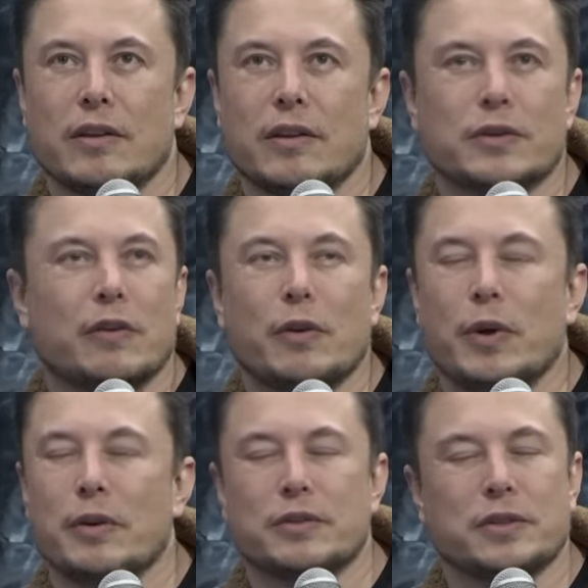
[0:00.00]
there's got to be a
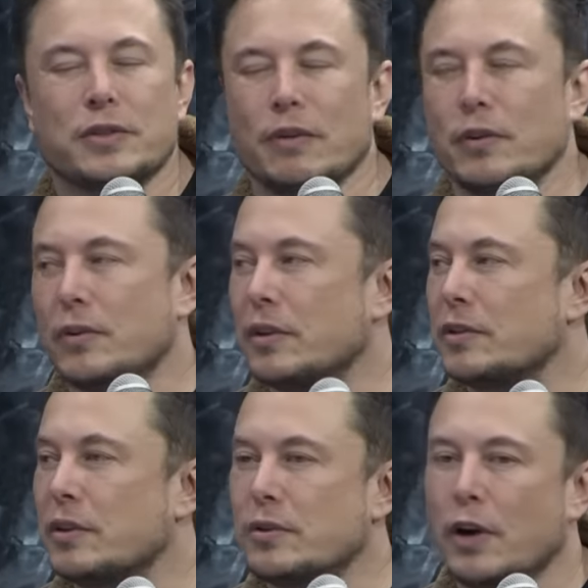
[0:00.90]
way to, to solve the, this,
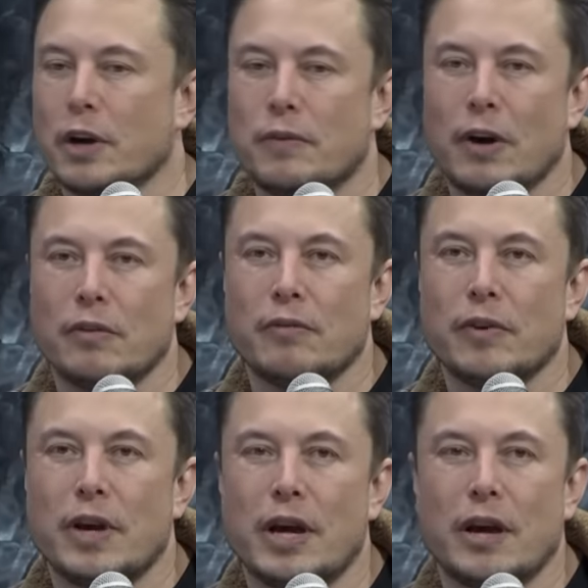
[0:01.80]
this rocket problem.
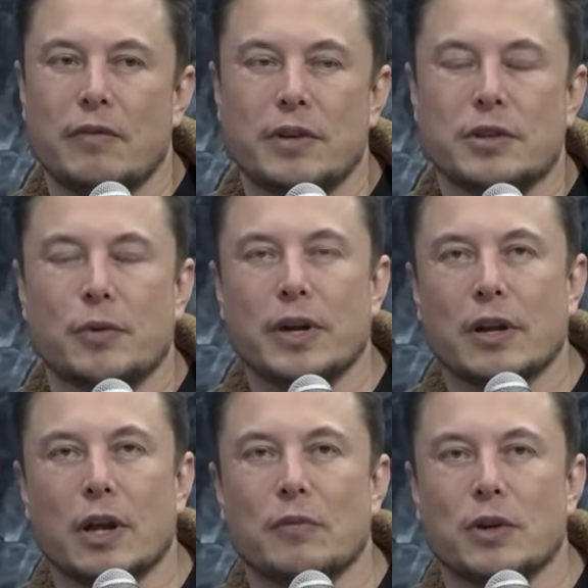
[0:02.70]
Um, I started reading
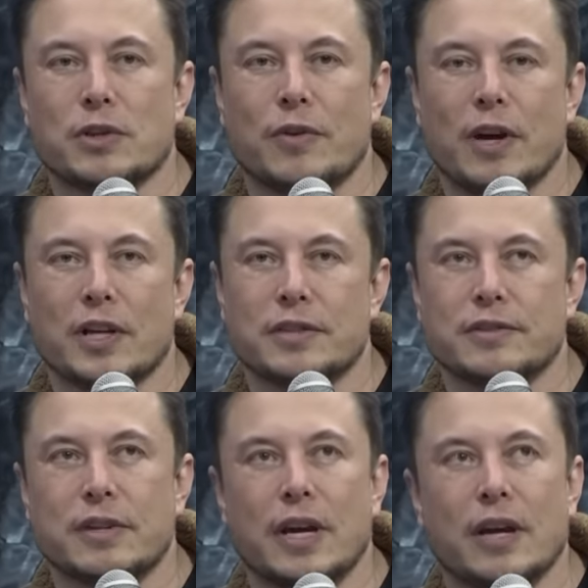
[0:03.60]
a lot of books on
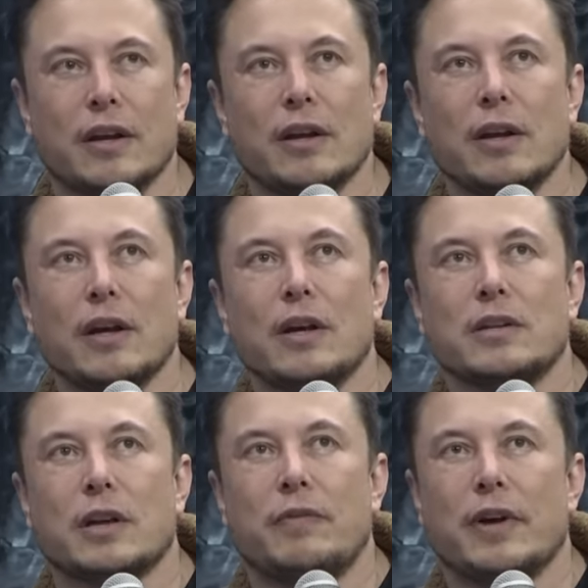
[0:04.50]
rockets and
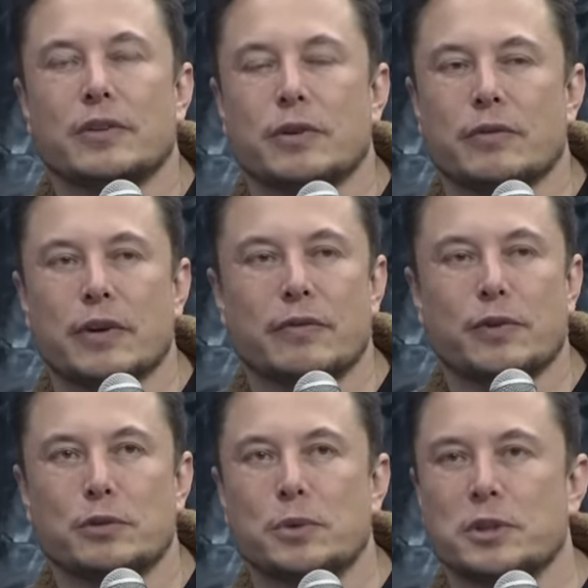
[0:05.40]
did a, sort of a
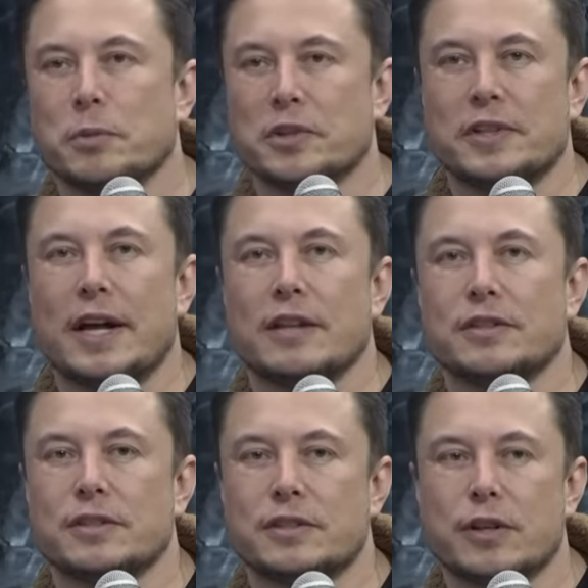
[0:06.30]
first principles
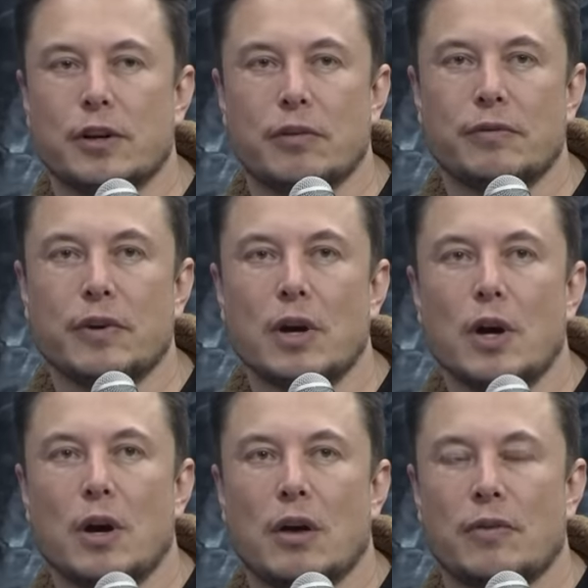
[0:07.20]
analysis of,
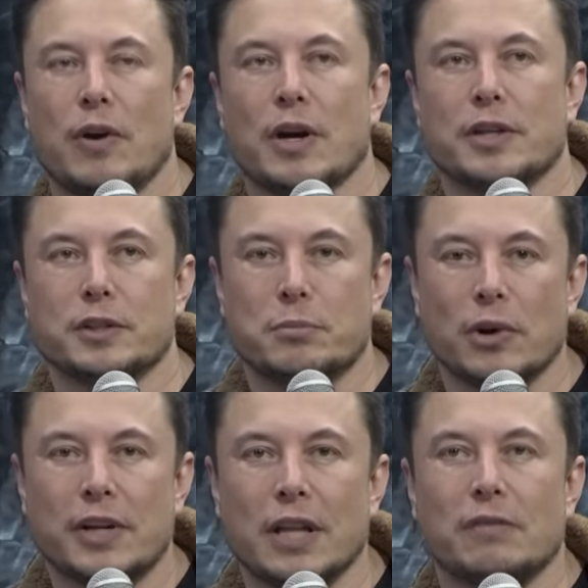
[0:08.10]
of a rocket, just
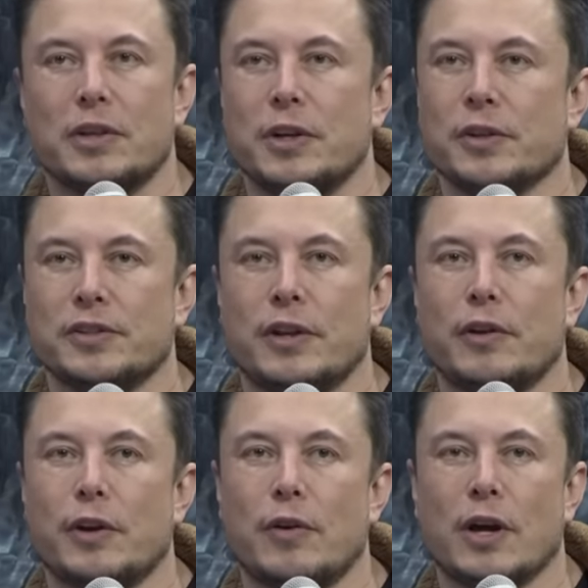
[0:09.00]
broke down the materials that
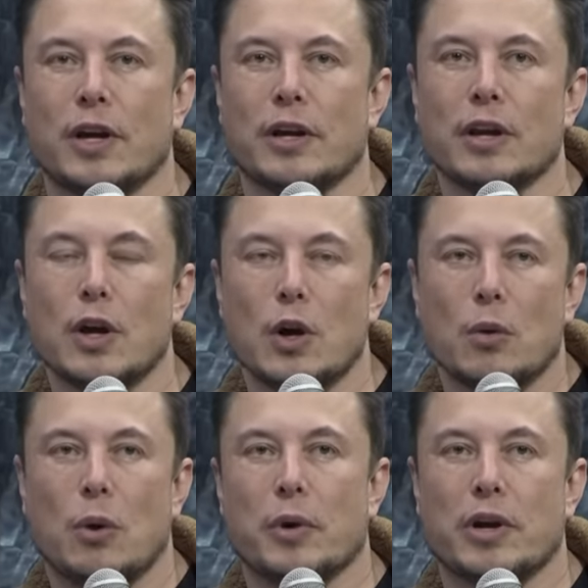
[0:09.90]
are in a rocket,
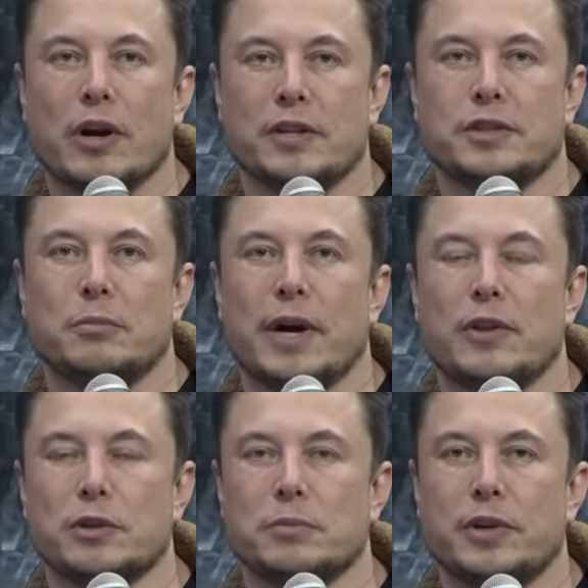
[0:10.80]
what would it cost to buy
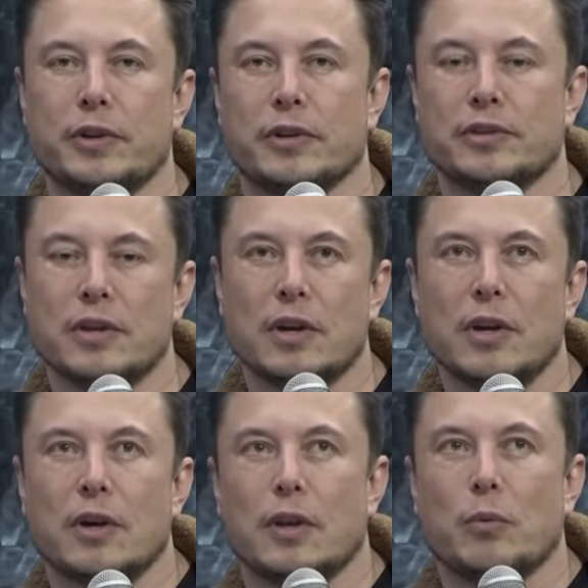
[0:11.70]
those materials,
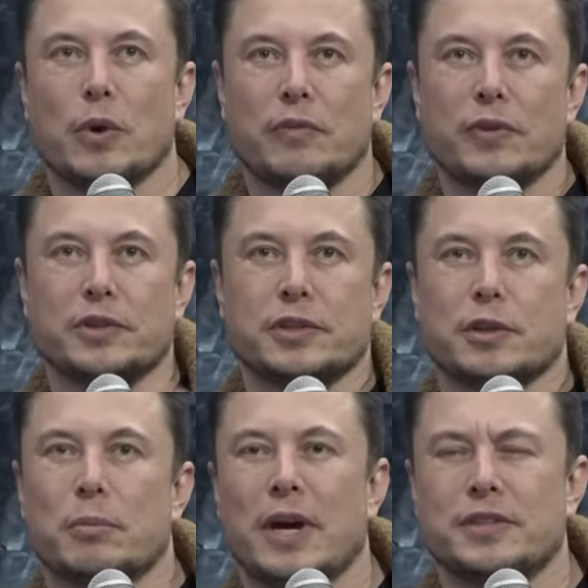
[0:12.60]
what versus
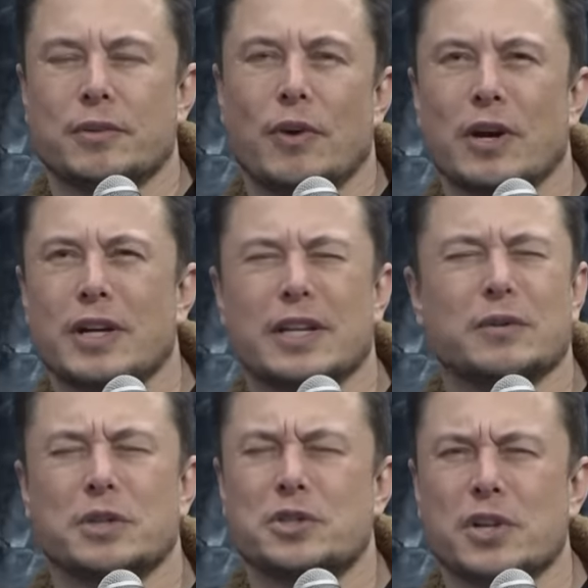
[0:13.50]
the price of the rocket, and
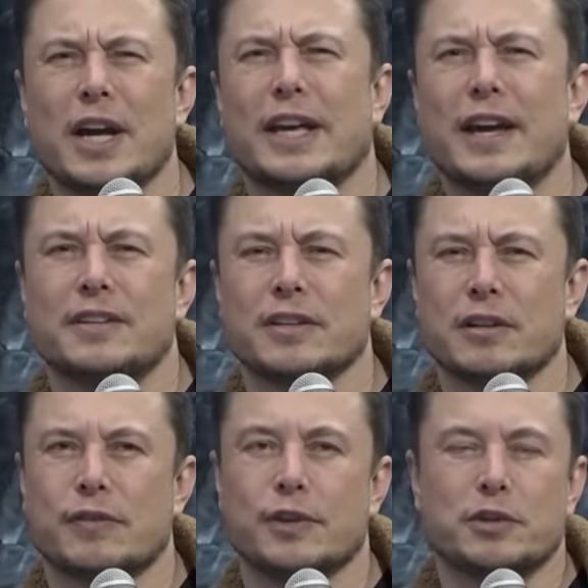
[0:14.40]
there's a gigantic
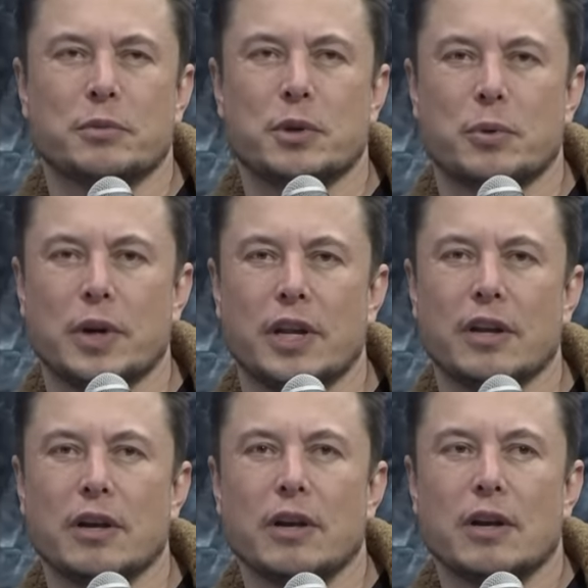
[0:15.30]
difference between
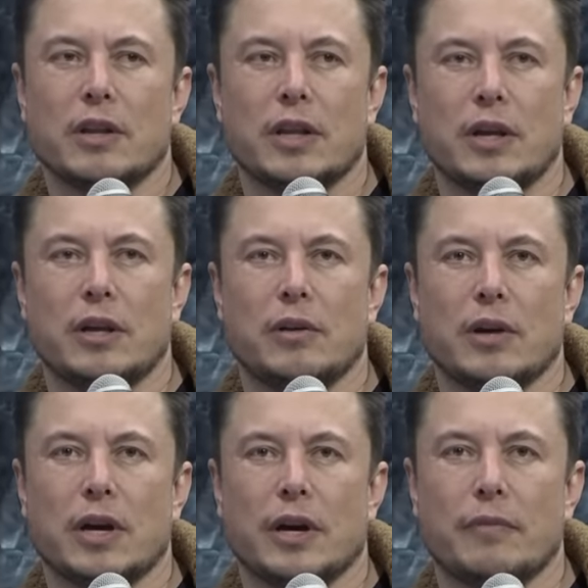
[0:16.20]
the
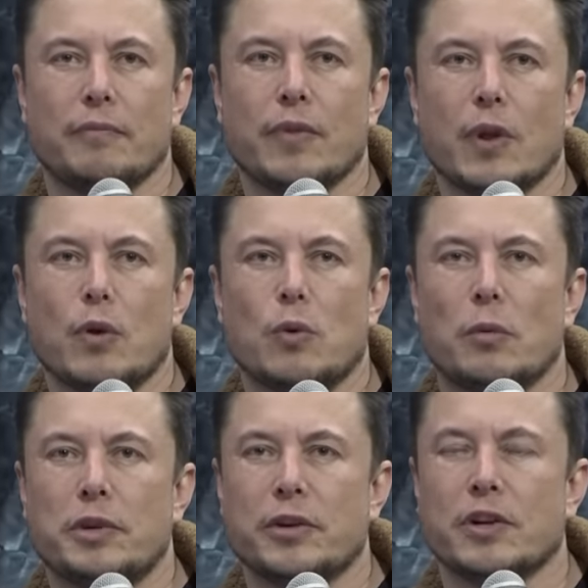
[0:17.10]
um, raw
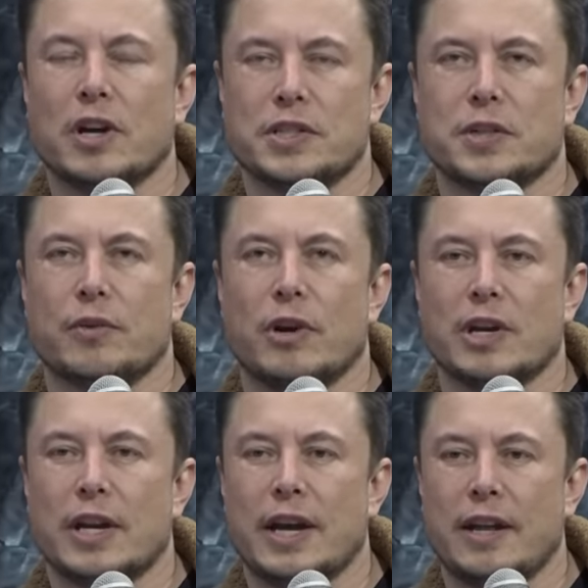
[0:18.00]
material cost of the
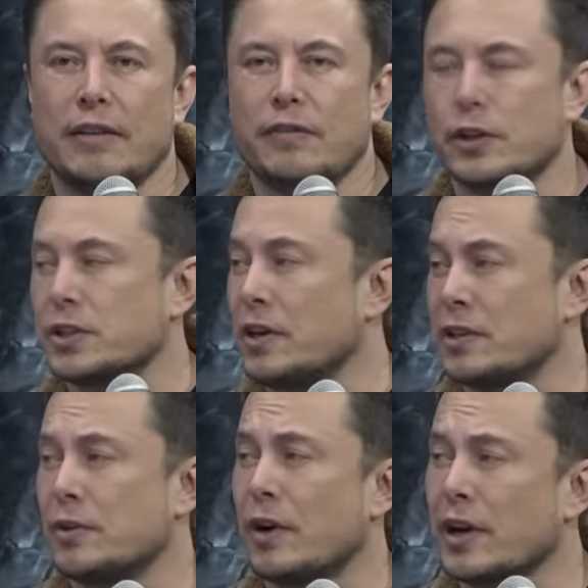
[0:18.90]
rocket and the finished
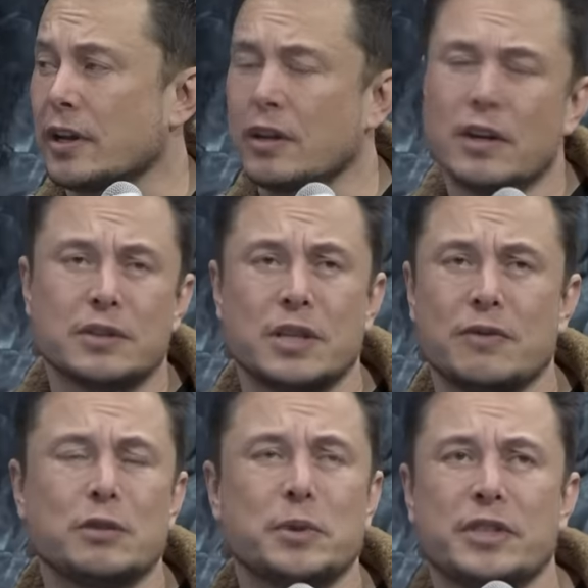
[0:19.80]
cost of the rocket. So there
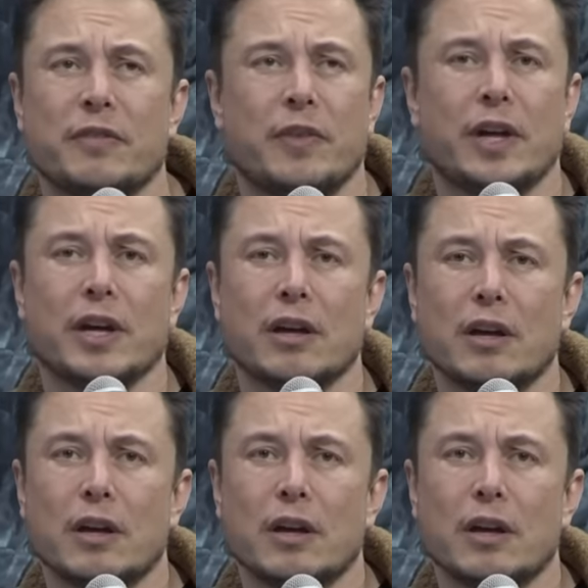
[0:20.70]
must be something